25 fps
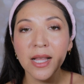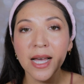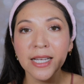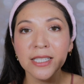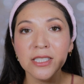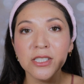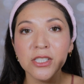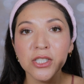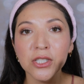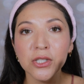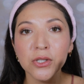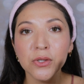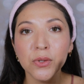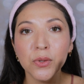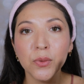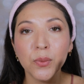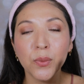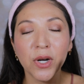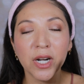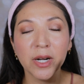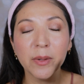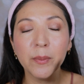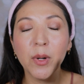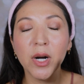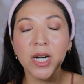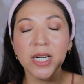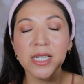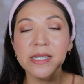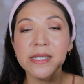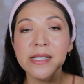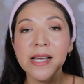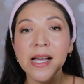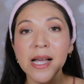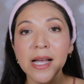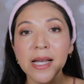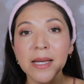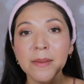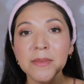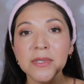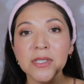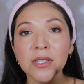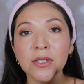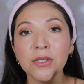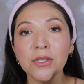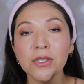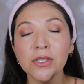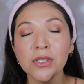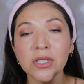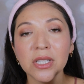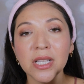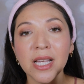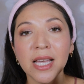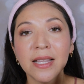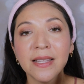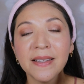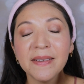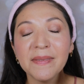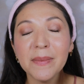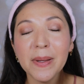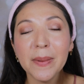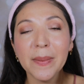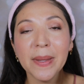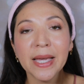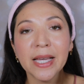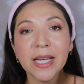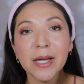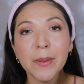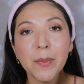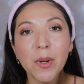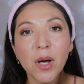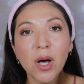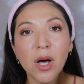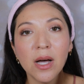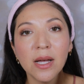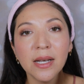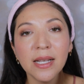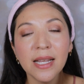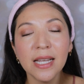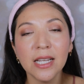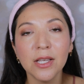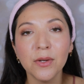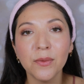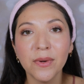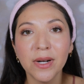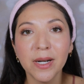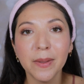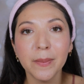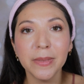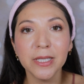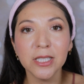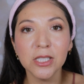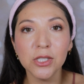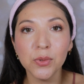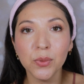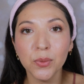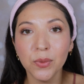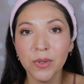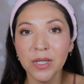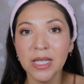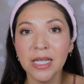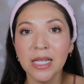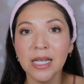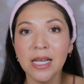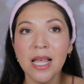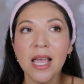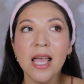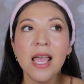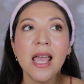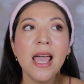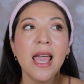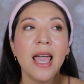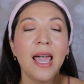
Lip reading: I do work part-time, so usually I leave my makeup on anywhere between